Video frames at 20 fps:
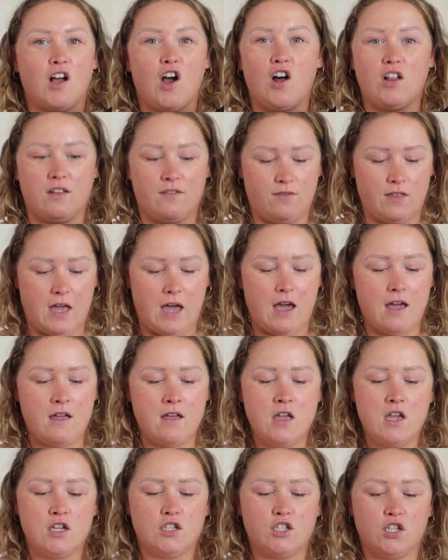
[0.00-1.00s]
all of that
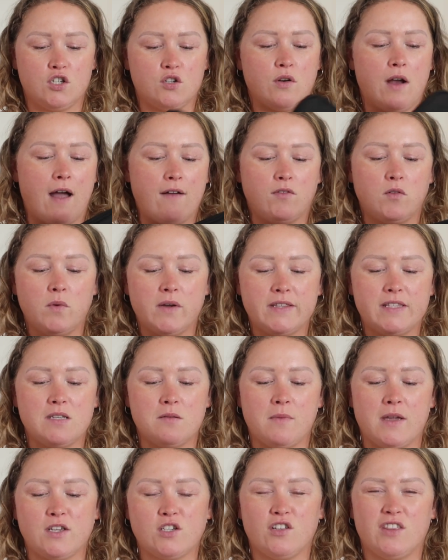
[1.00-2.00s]
to travel with, to
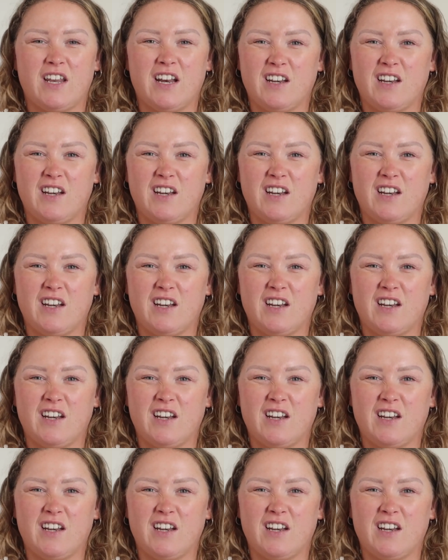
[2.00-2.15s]
make sure that